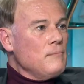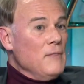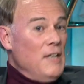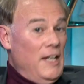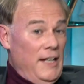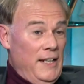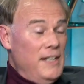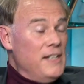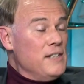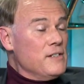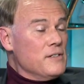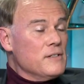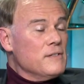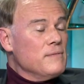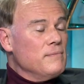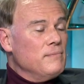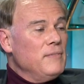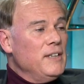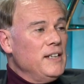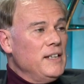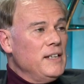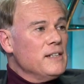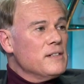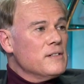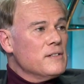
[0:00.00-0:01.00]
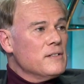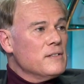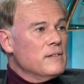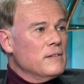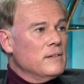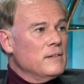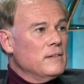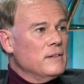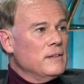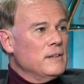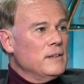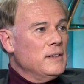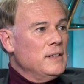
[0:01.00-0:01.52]
It is. That's how it they're is. coming
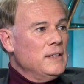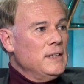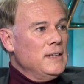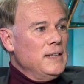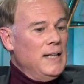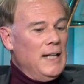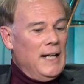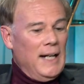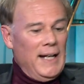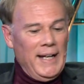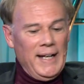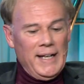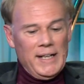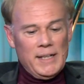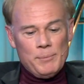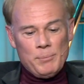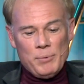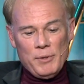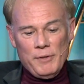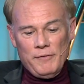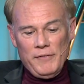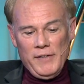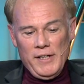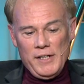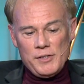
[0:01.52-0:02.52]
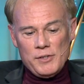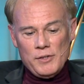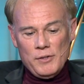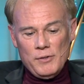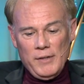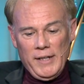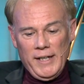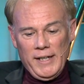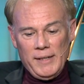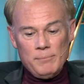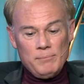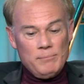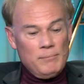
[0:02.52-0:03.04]
out. I had a professor
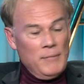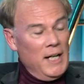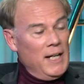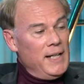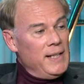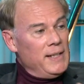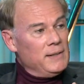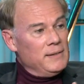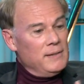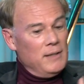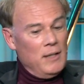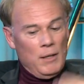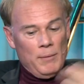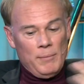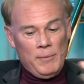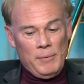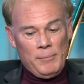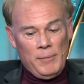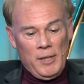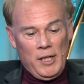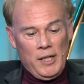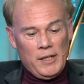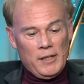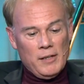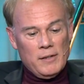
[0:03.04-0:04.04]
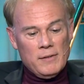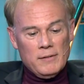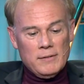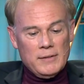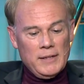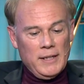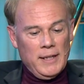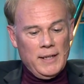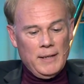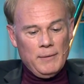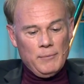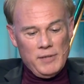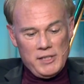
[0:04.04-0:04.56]
at my alma mater,
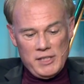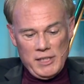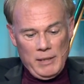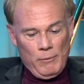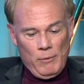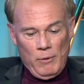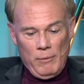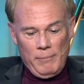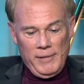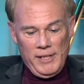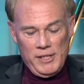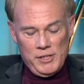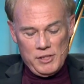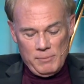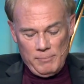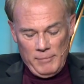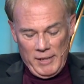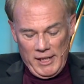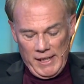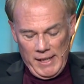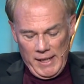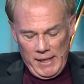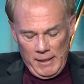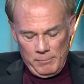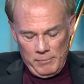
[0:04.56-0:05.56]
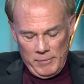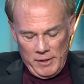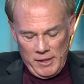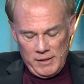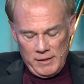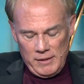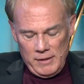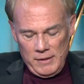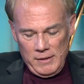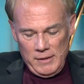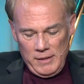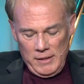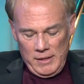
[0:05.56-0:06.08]
uh, which I won't mention by name, but
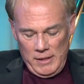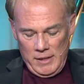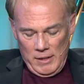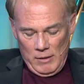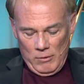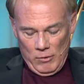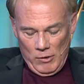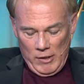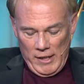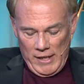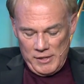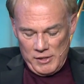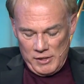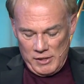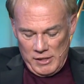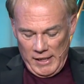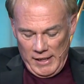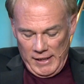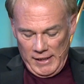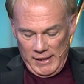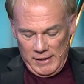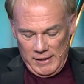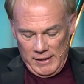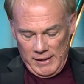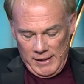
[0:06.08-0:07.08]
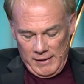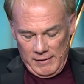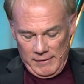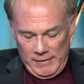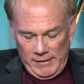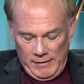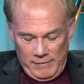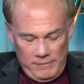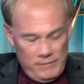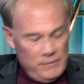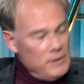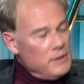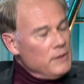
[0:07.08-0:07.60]
where I studied uh,
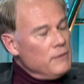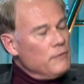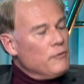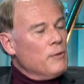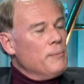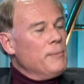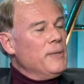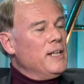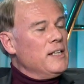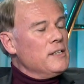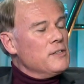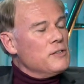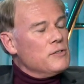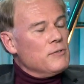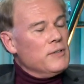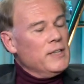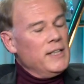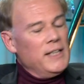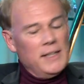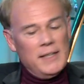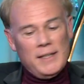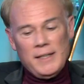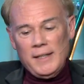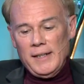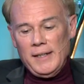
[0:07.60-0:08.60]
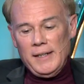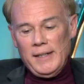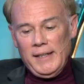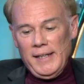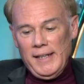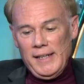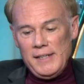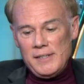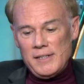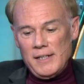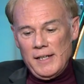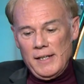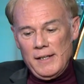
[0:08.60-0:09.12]
for ministry, and
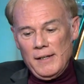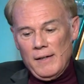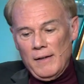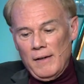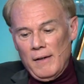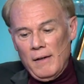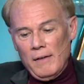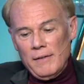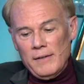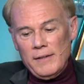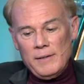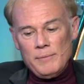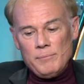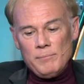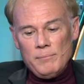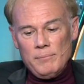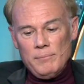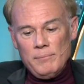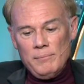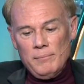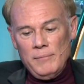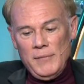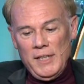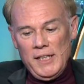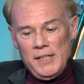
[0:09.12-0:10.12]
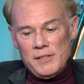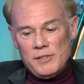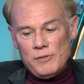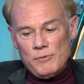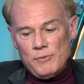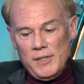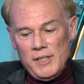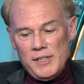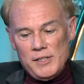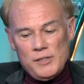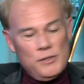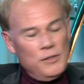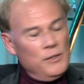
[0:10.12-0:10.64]
he said uh, all the
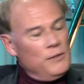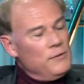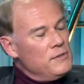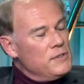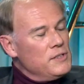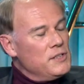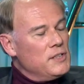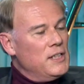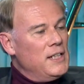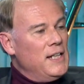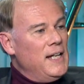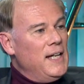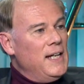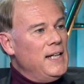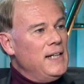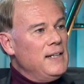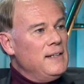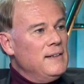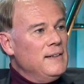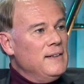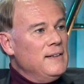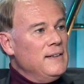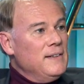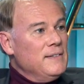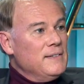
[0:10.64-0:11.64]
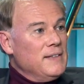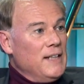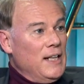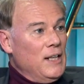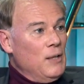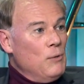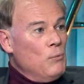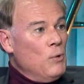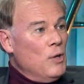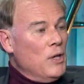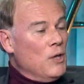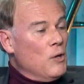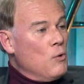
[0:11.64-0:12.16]
ministry students today, they
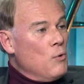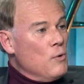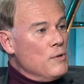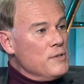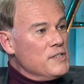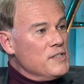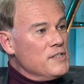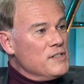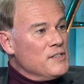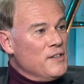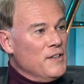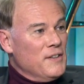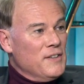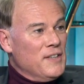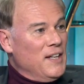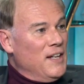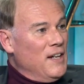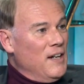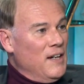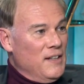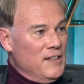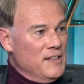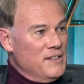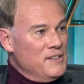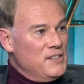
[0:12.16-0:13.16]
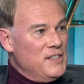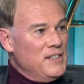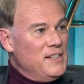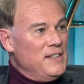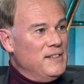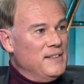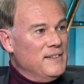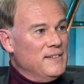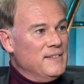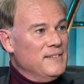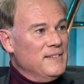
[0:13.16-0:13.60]
don't want courses on theology.